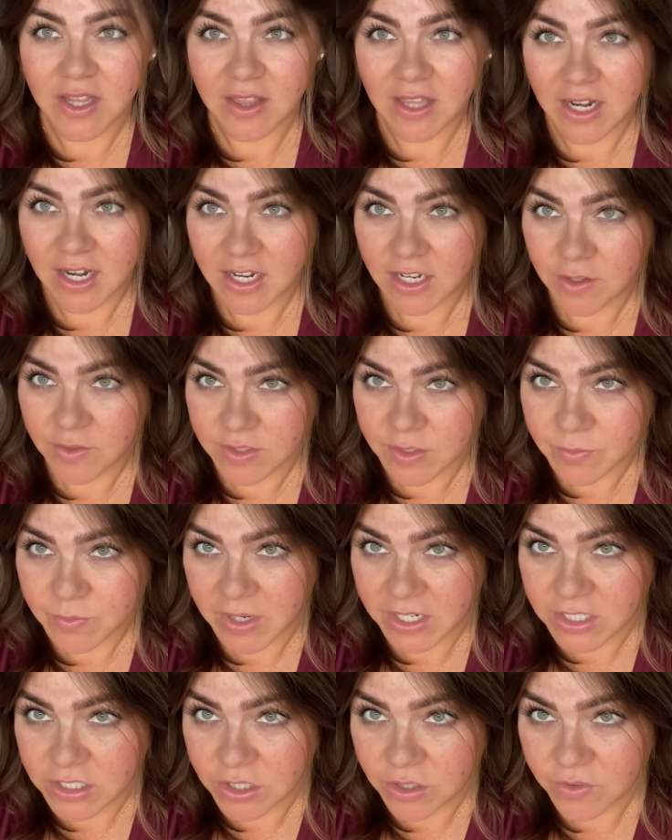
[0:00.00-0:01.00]
then I use my
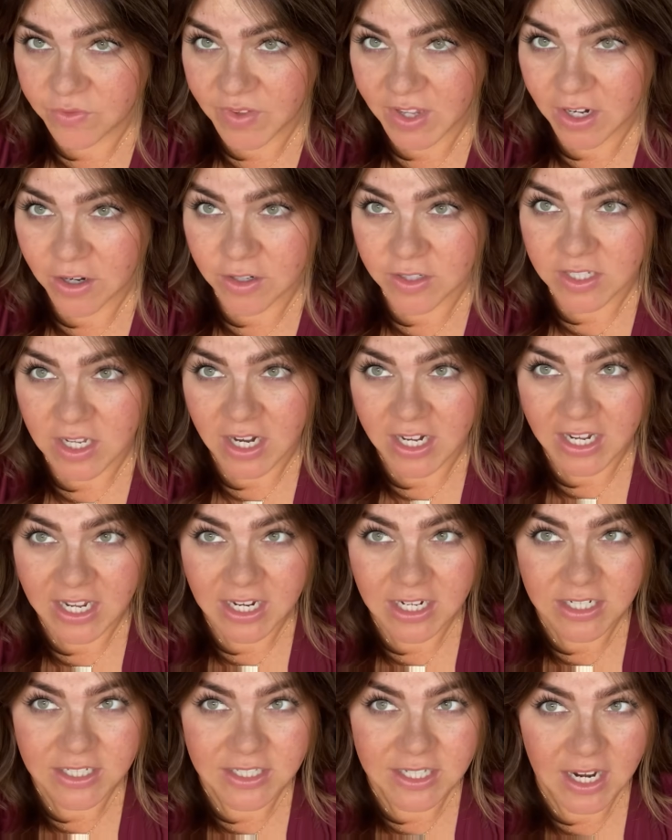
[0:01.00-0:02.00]
2 fingers on
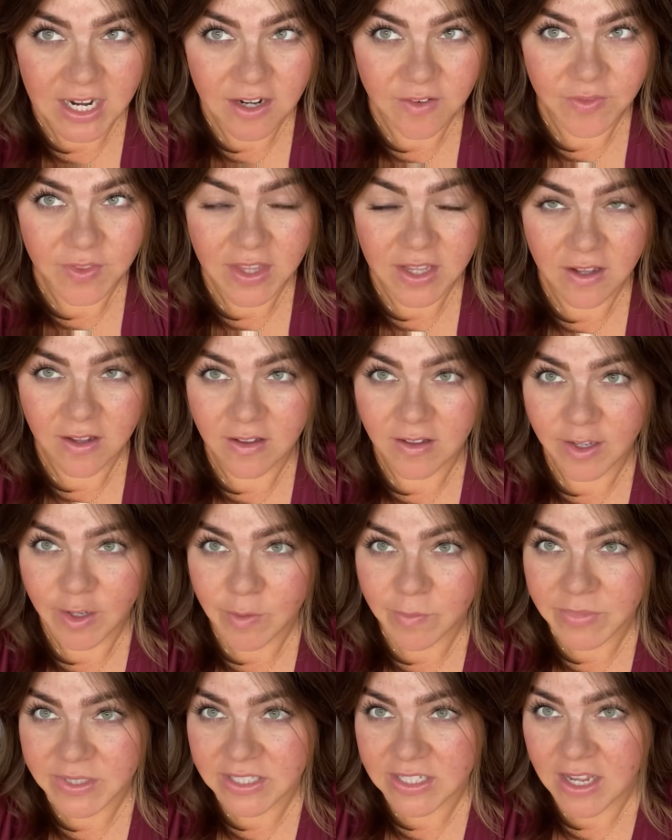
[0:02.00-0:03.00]
each side of the
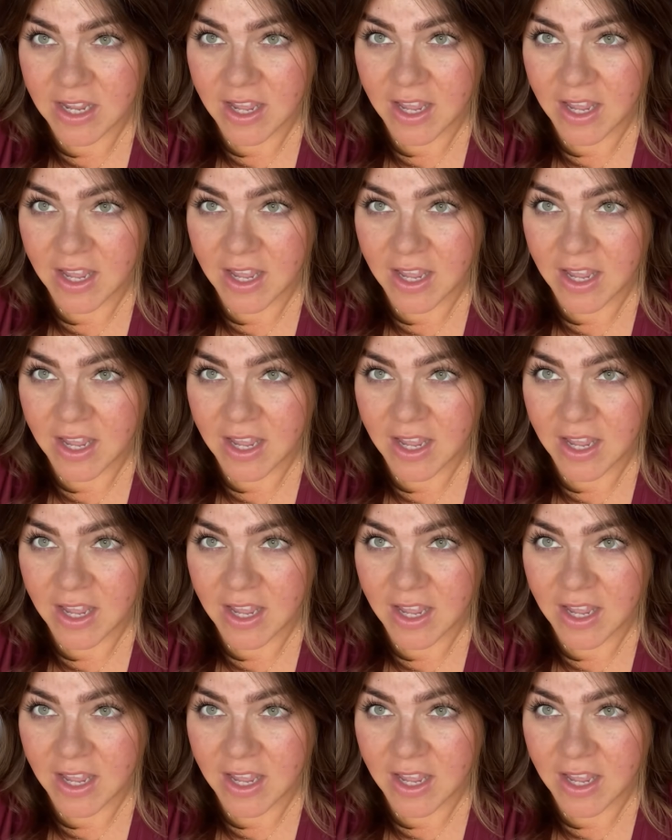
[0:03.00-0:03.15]
clips,